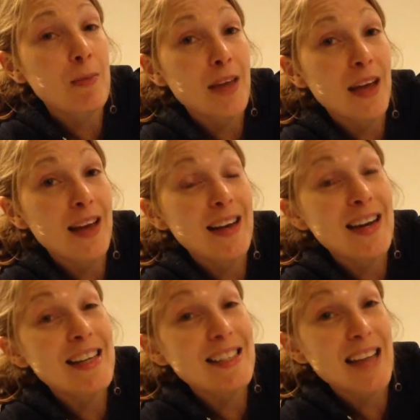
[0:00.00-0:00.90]
be at
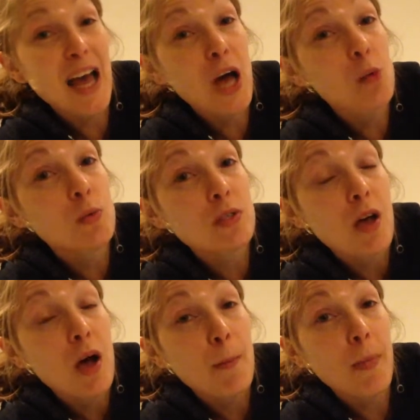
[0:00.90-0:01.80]
least helped
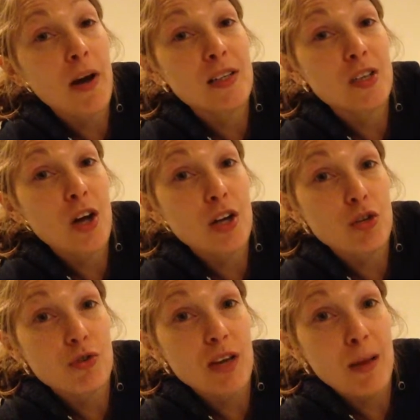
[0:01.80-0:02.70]
by
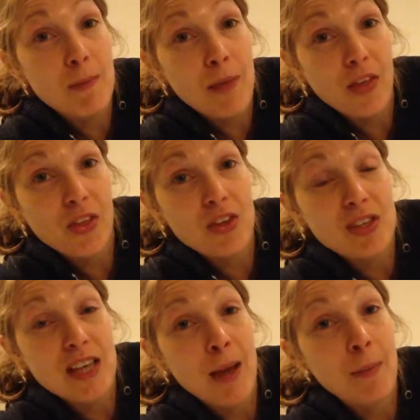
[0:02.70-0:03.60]
dietary
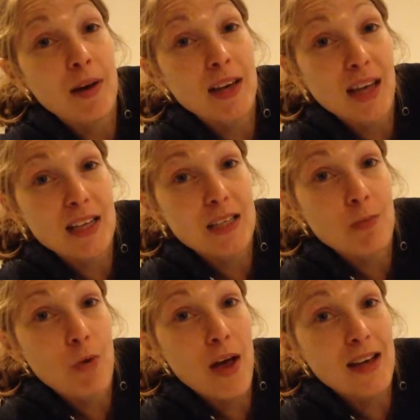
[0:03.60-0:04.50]
methods and by getting some
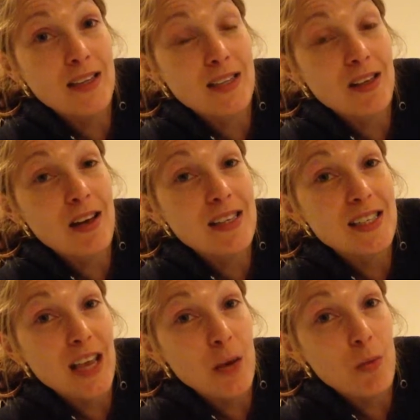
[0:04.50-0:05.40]
more exercise.
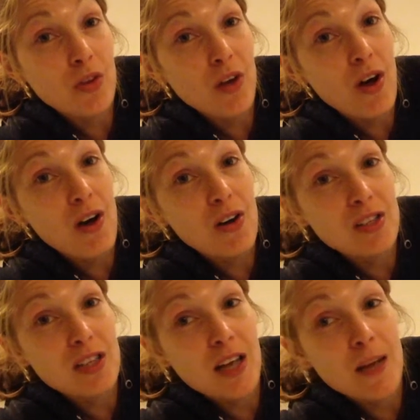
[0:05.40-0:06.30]
Same with
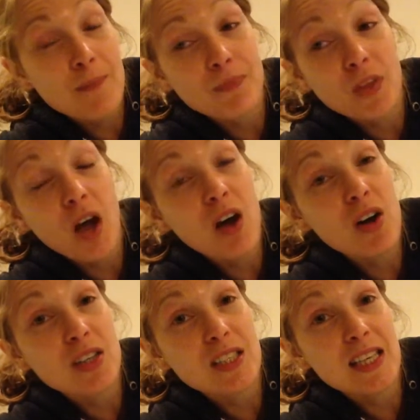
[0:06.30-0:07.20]
heart
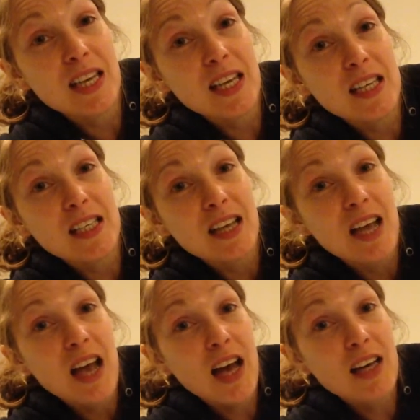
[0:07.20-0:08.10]
disease
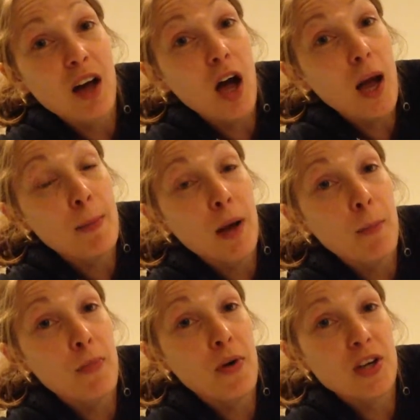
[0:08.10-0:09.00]
and high
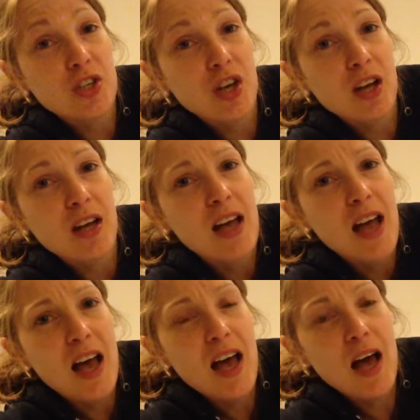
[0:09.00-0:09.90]
blood pressure.
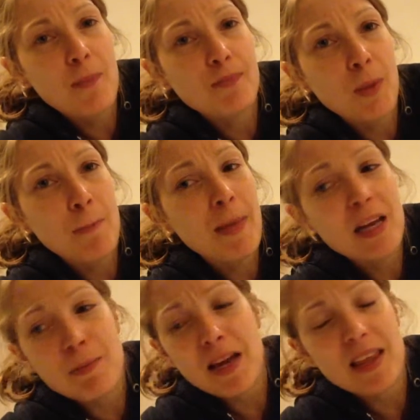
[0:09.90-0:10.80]

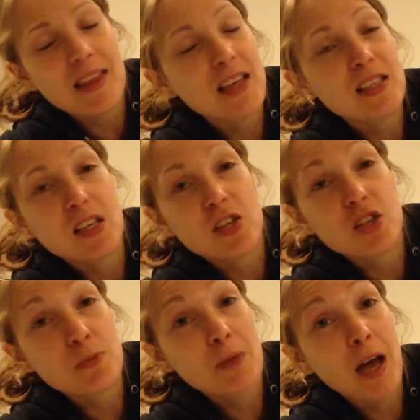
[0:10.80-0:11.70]
Many things can
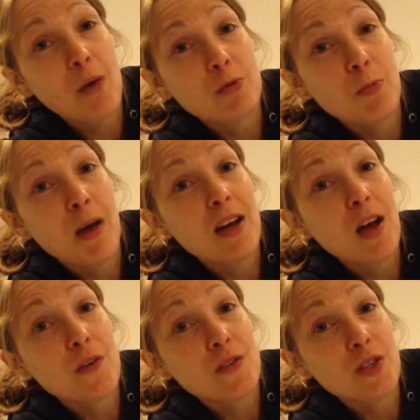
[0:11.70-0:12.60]
just be helped by
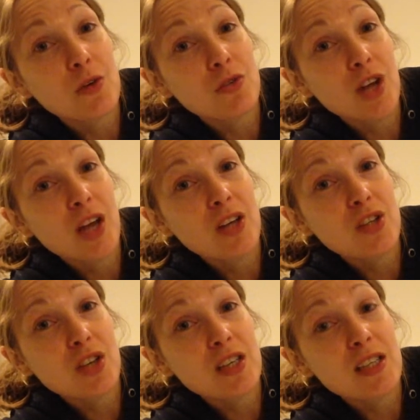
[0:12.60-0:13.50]
lifestyle
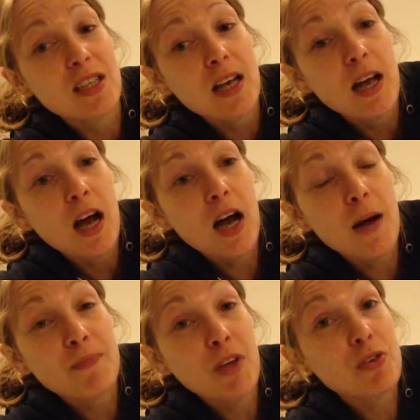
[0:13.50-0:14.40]
changes.
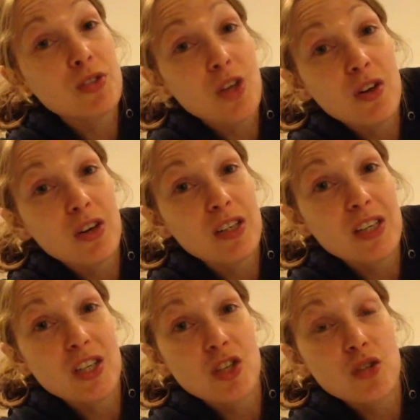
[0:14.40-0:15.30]
There are certain
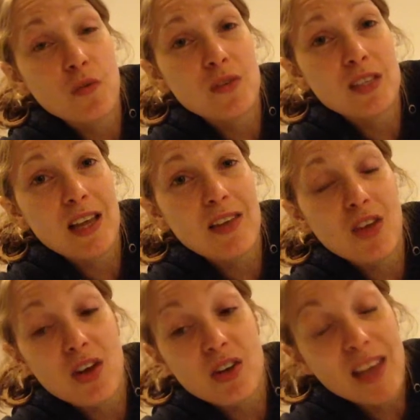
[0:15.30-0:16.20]
conditions, obviously,
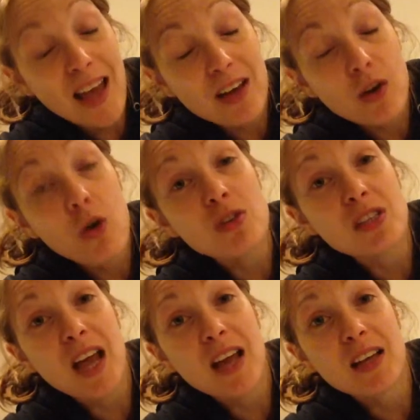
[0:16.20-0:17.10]
that cannot,
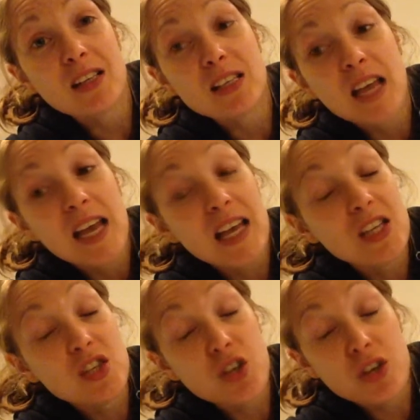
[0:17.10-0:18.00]
and
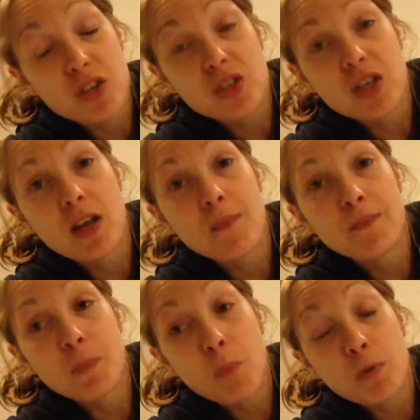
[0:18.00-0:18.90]
it's just
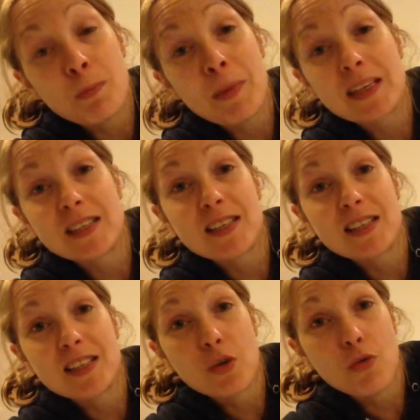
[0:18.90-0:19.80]
modern medicine
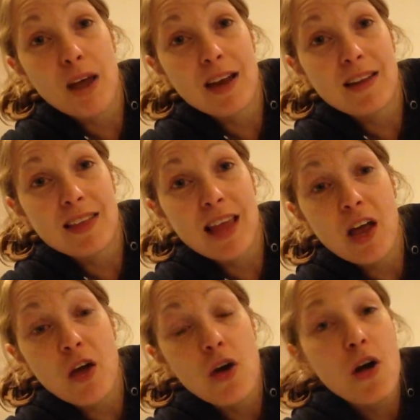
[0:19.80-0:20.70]
is a great
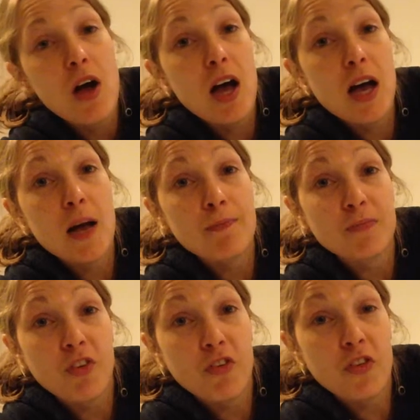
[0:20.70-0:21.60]
thing
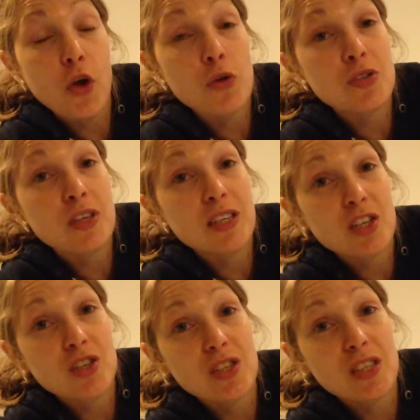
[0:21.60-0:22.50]
for those
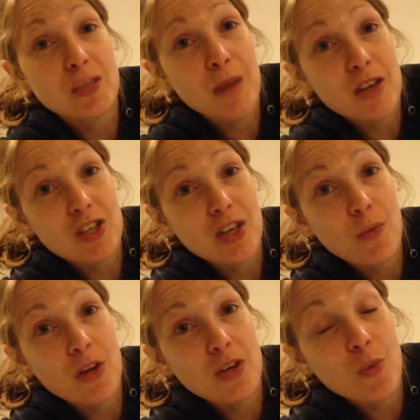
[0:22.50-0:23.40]
conditions, especially
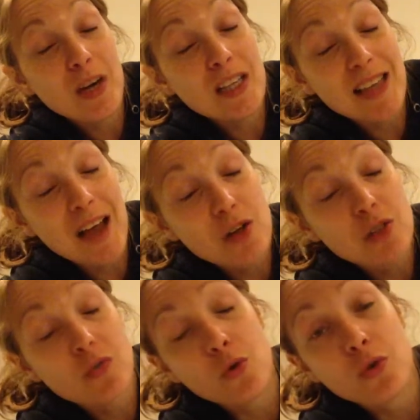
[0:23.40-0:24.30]
when it's
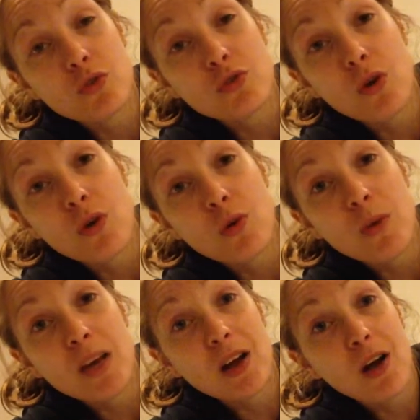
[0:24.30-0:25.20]
out of your control and
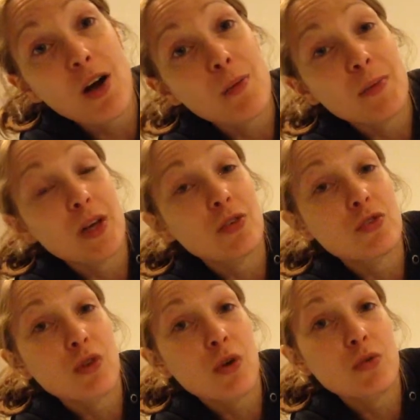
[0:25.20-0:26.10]
when it can't be
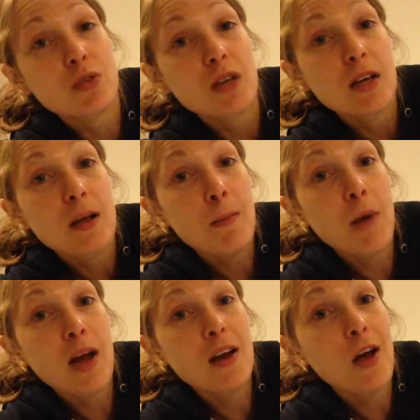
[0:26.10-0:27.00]
controlled
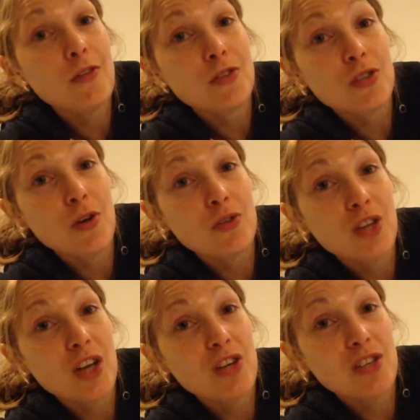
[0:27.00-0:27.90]
by lifestyle
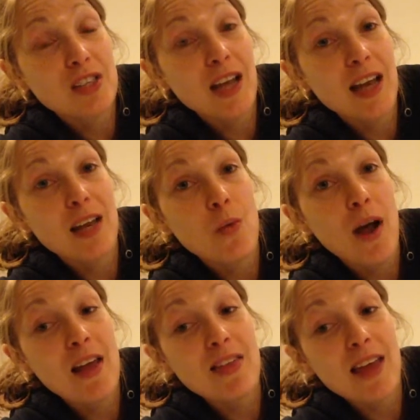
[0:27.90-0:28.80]
changes in any
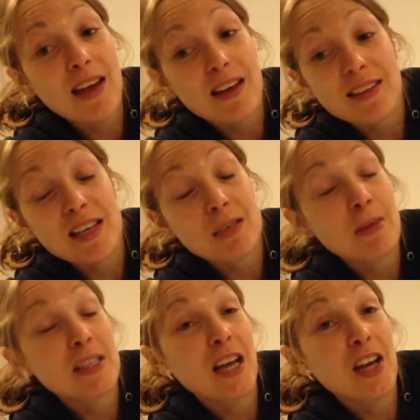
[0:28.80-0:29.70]
way. Then these
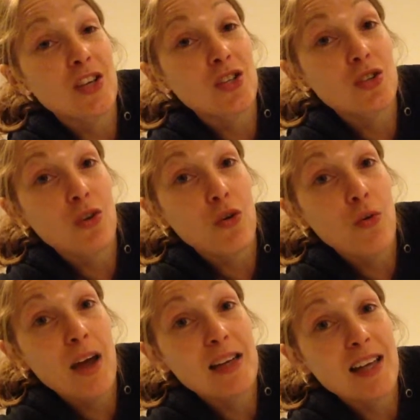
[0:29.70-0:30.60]
medications are
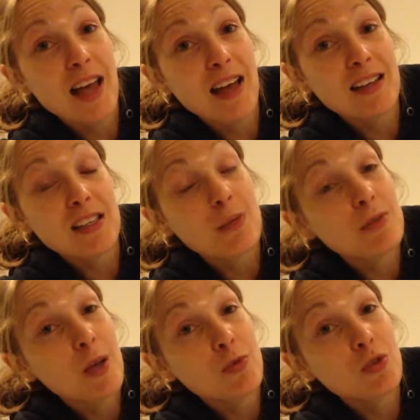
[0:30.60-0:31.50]
great, and
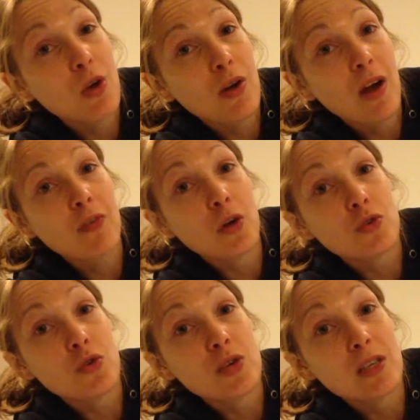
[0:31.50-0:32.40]
sometimes you don't have a lot
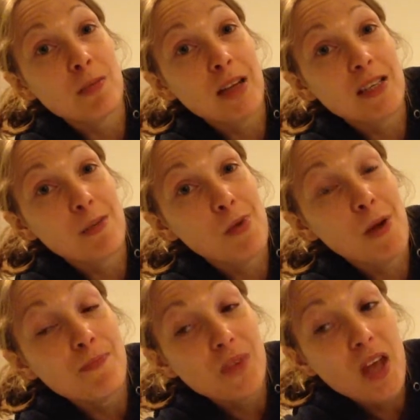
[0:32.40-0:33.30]
of choice in the matter.
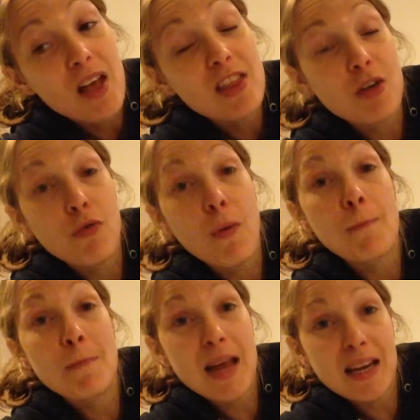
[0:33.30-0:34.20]
But there are
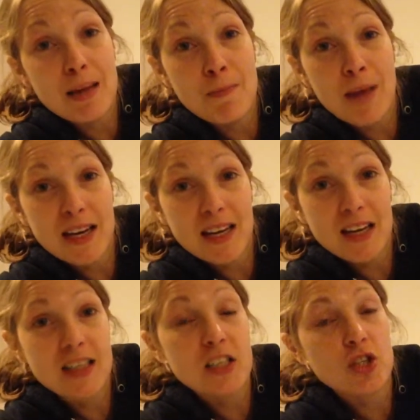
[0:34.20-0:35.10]
many
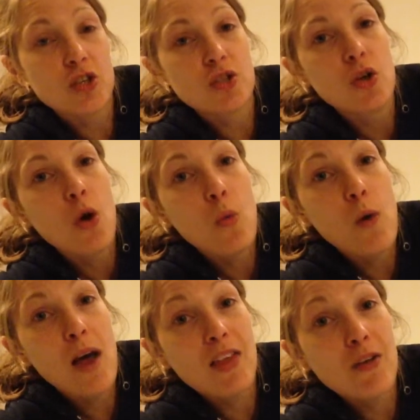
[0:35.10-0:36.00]
conditions
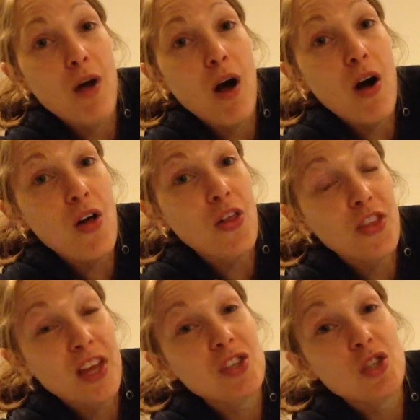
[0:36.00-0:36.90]
where there are
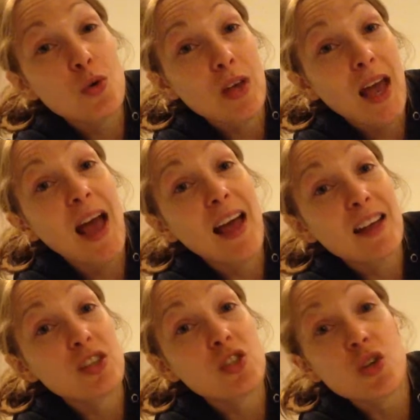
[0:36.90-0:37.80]
things you
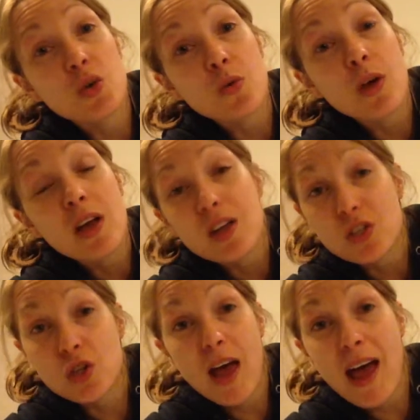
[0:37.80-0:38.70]
can do
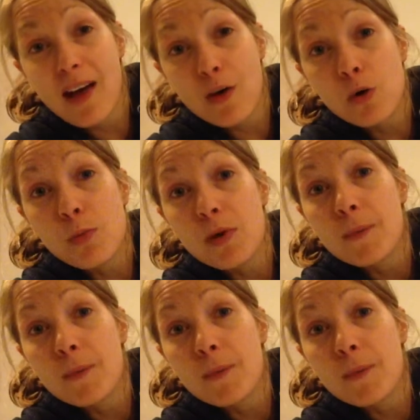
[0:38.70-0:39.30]
to help,